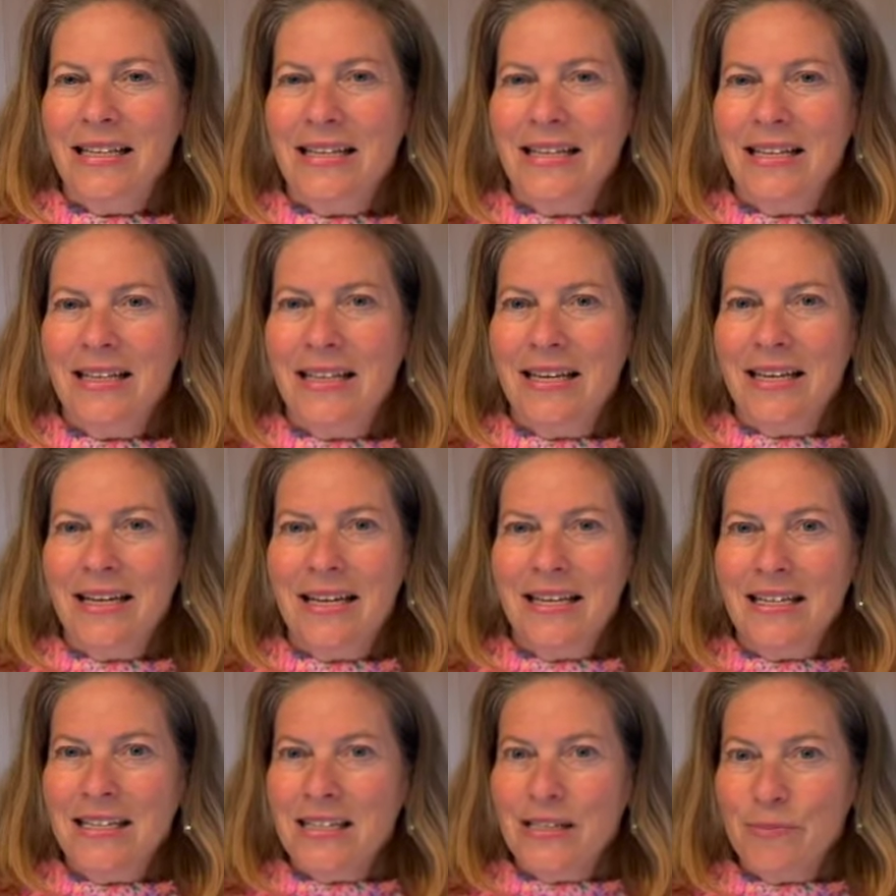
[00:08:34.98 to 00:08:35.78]

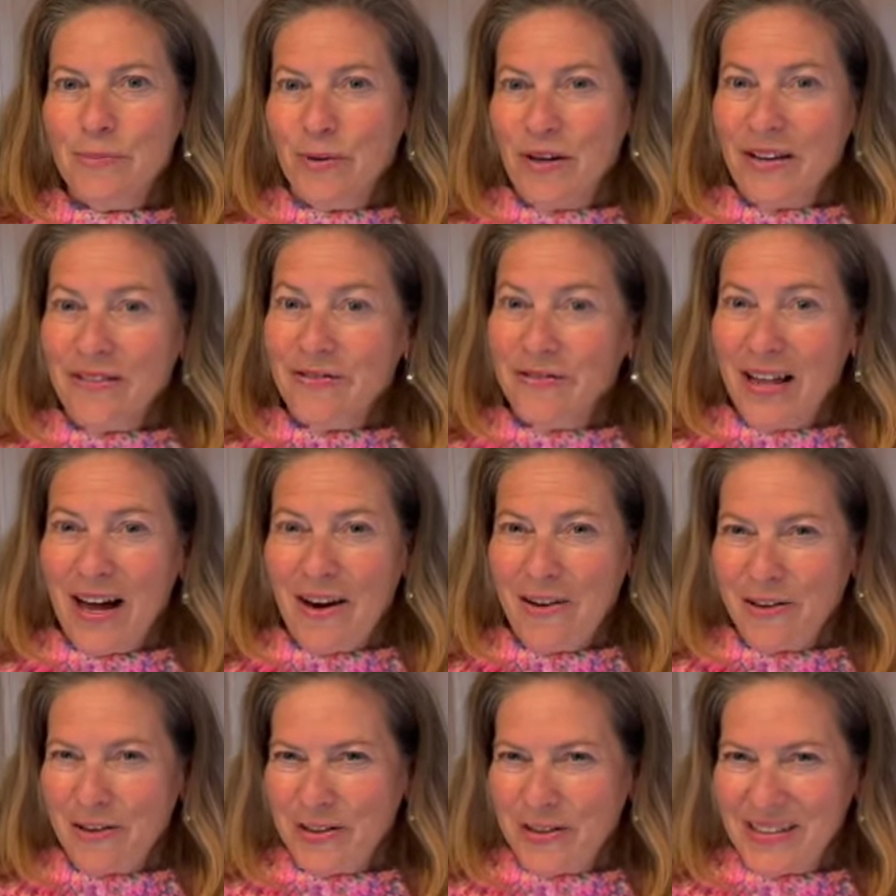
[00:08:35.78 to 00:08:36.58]
the spring
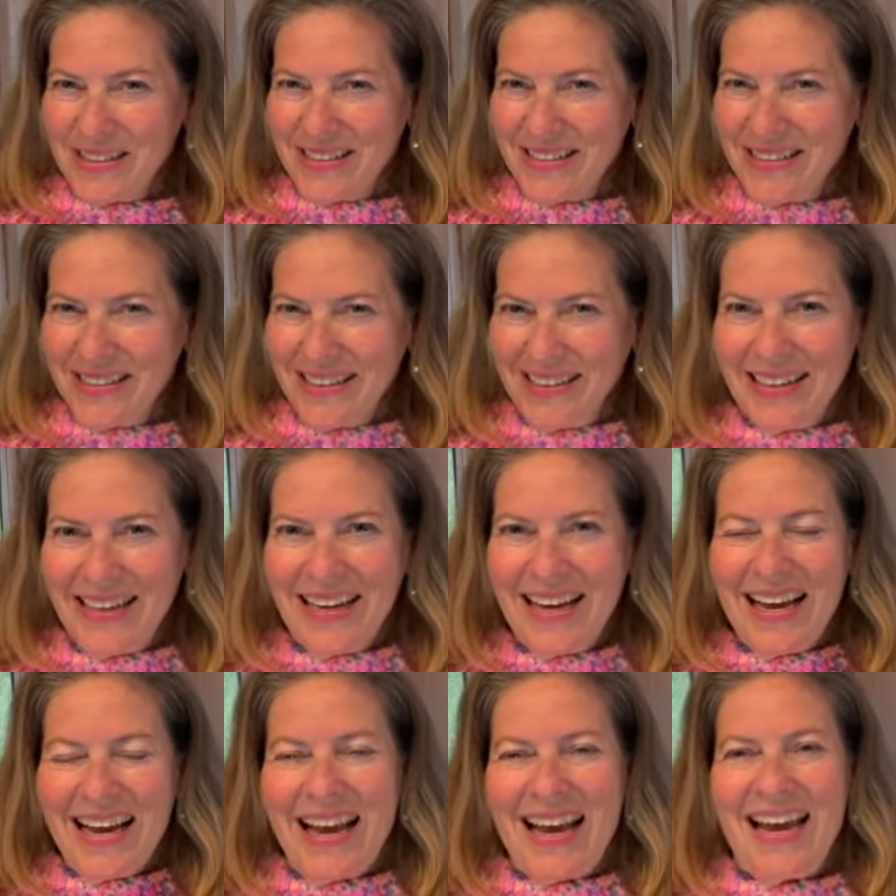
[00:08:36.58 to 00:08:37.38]
flowers.
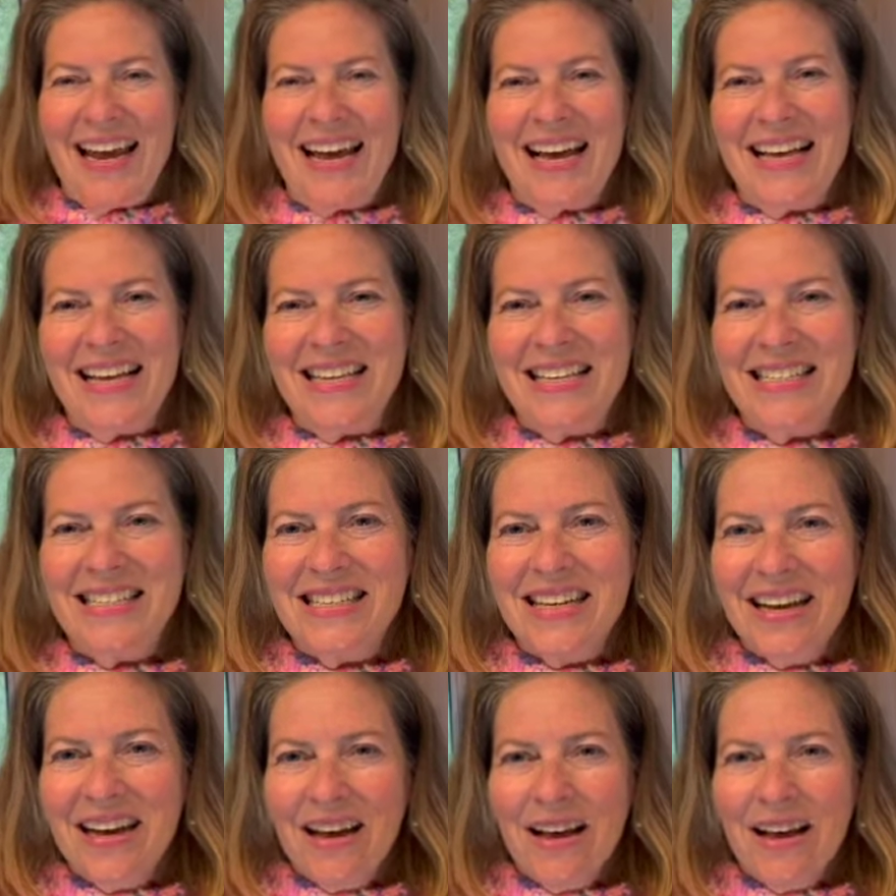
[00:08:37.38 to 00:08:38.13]
And